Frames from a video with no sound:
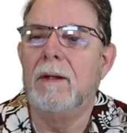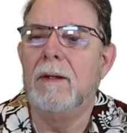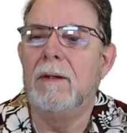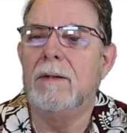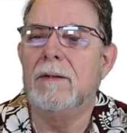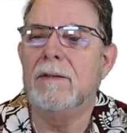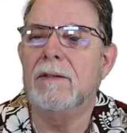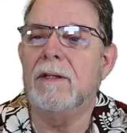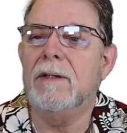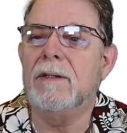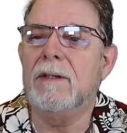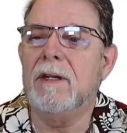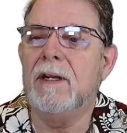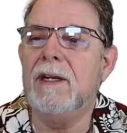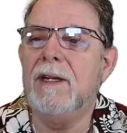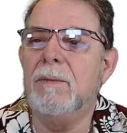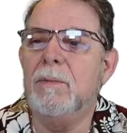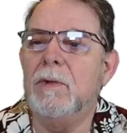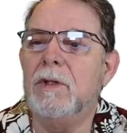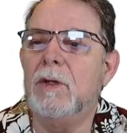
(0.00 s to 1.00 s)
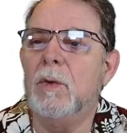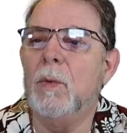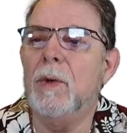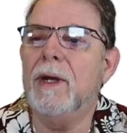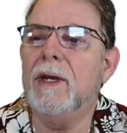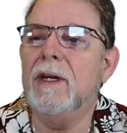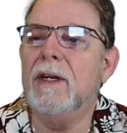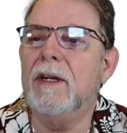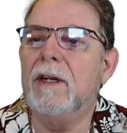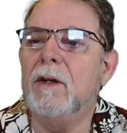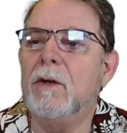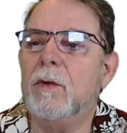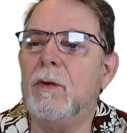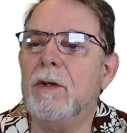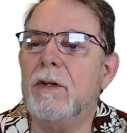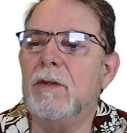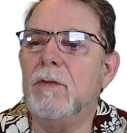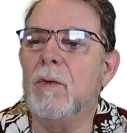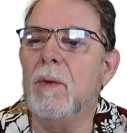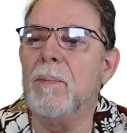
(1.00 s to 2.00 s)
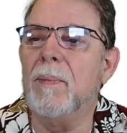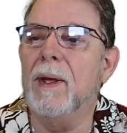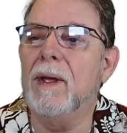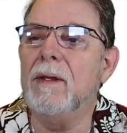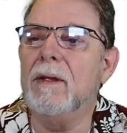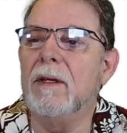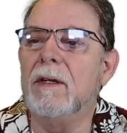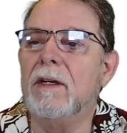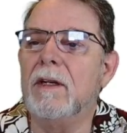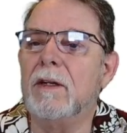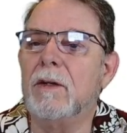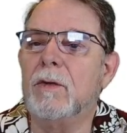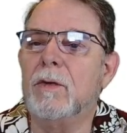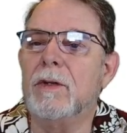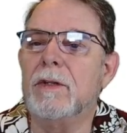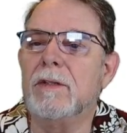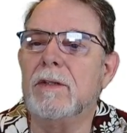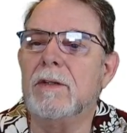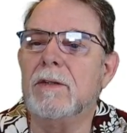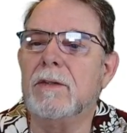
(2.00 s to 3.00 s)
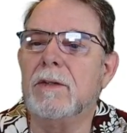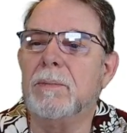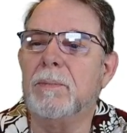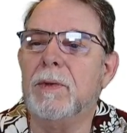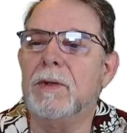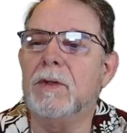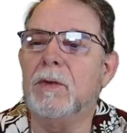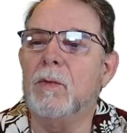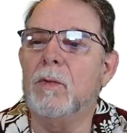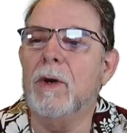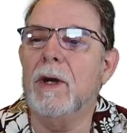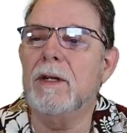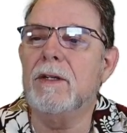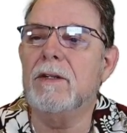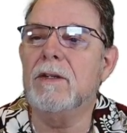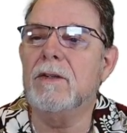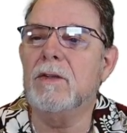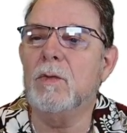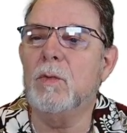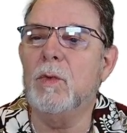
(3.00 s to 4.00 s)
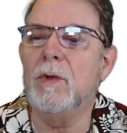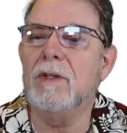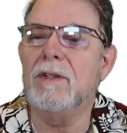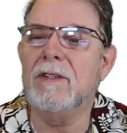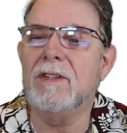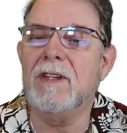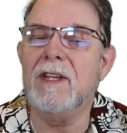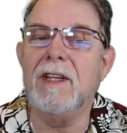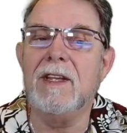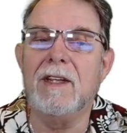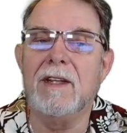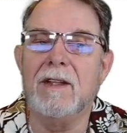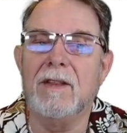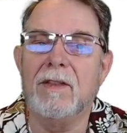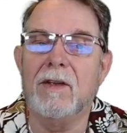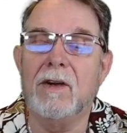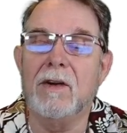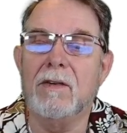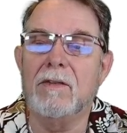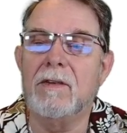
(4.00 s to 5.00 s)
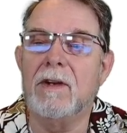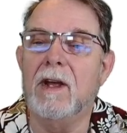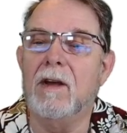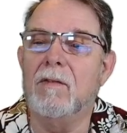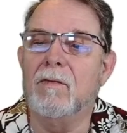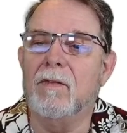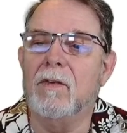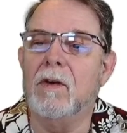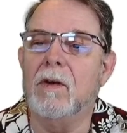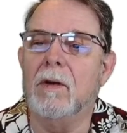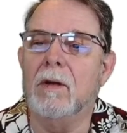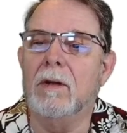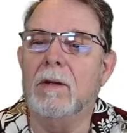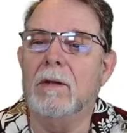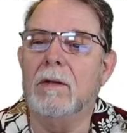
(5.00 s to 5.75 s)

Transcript: 16, when the wicked increase, rebellion increases, but the righteous will see their downfall.